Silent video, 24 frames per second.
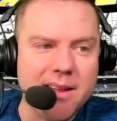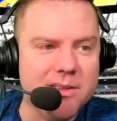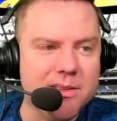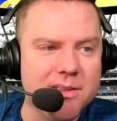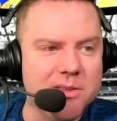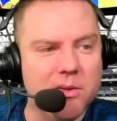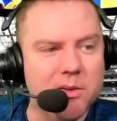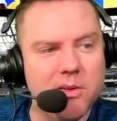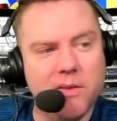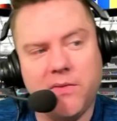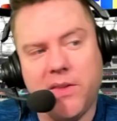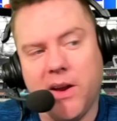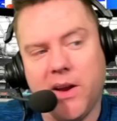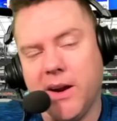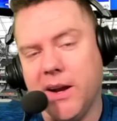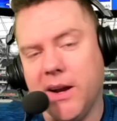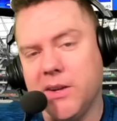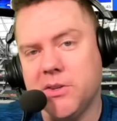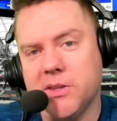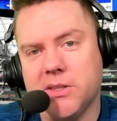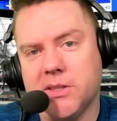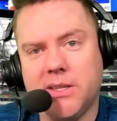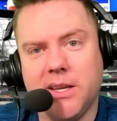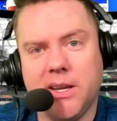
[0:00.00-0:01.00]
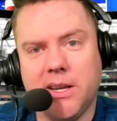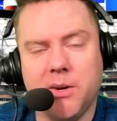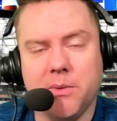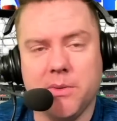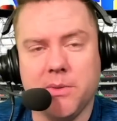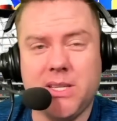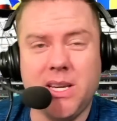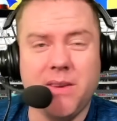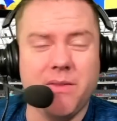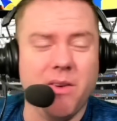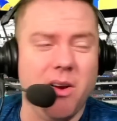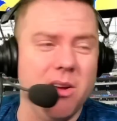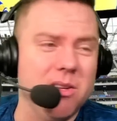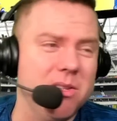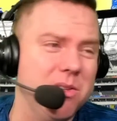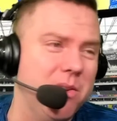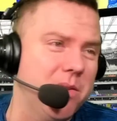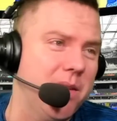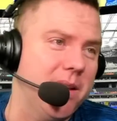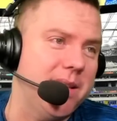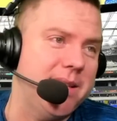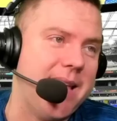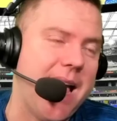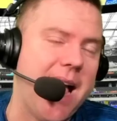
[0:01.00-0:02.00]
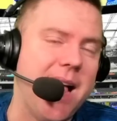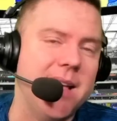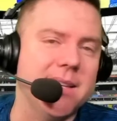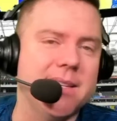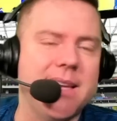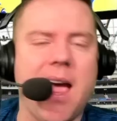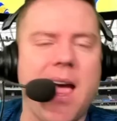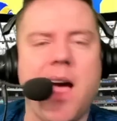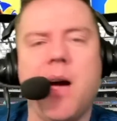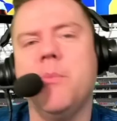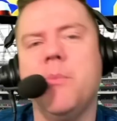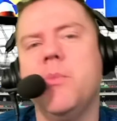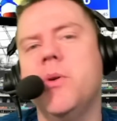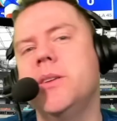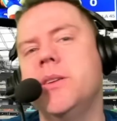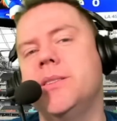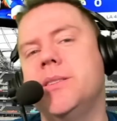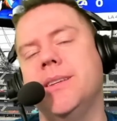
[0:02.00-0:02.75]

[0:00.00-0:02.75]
So if they're interested in a receiver. Also, the Dallas Cowboys,